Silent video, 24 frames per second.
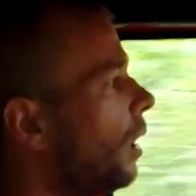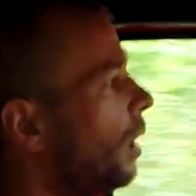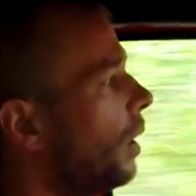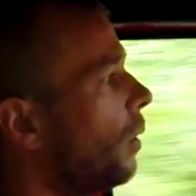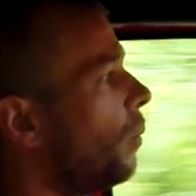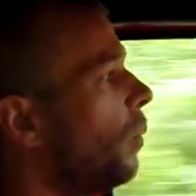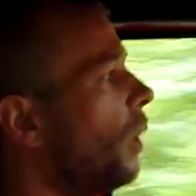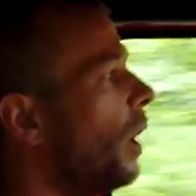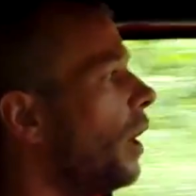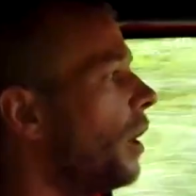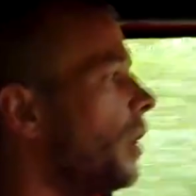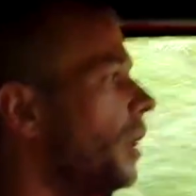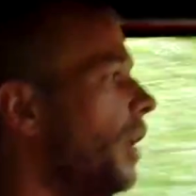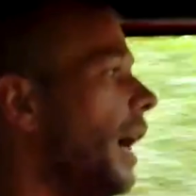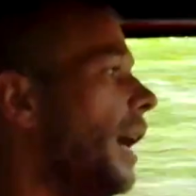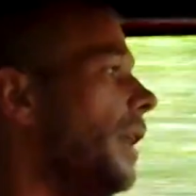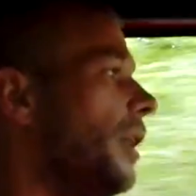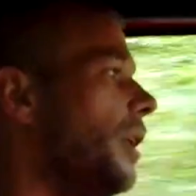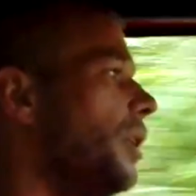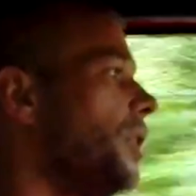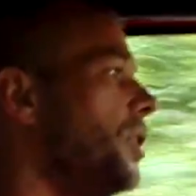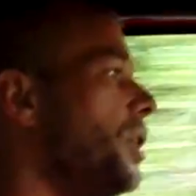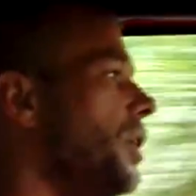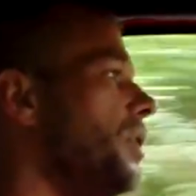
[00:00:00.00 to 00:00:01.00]
One of the
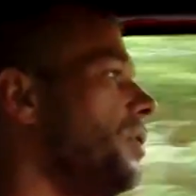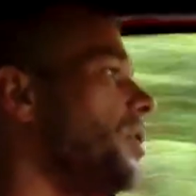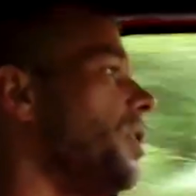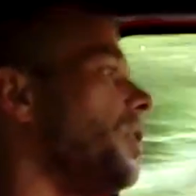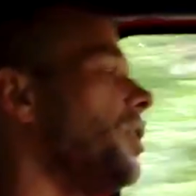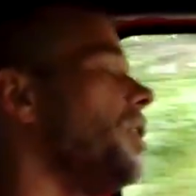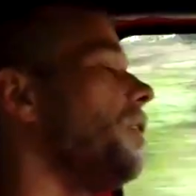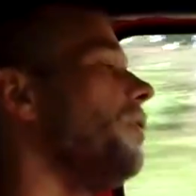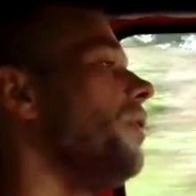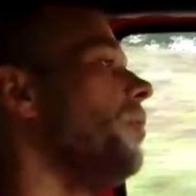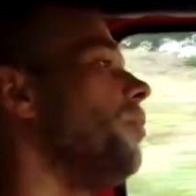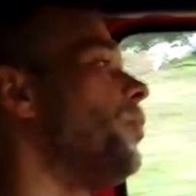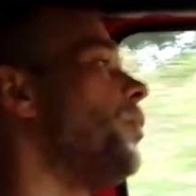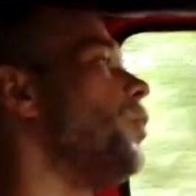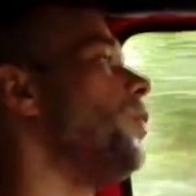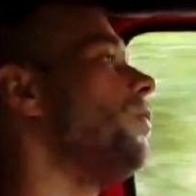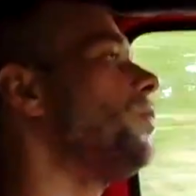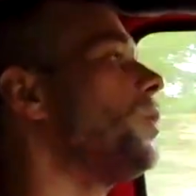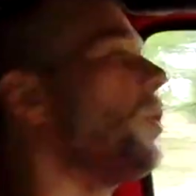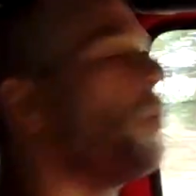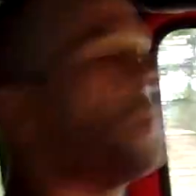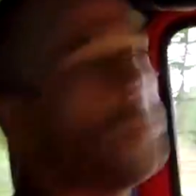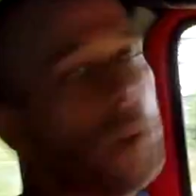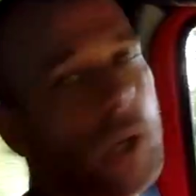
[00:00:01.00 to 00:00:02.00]
other things that they've improved
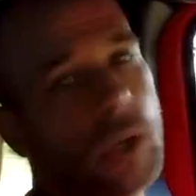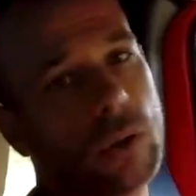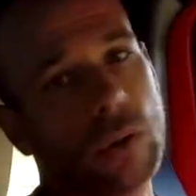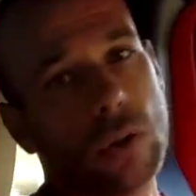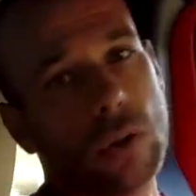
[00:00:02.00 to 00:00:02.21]
compared to